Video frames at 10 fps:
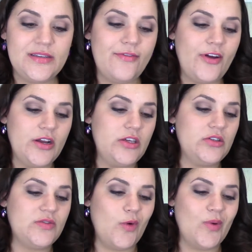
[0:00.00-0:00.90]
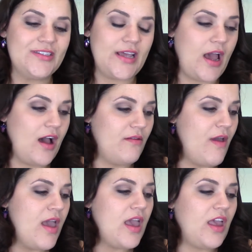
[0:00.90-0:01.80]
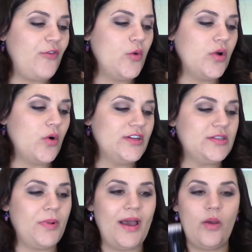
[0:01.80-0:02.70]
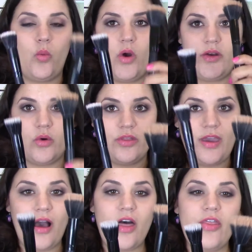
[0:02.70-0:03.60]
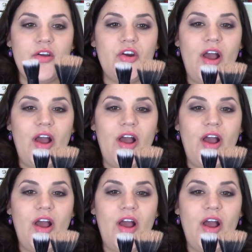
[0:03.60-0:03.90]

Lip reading: a very useful one to have. If you were going to buy one or the other,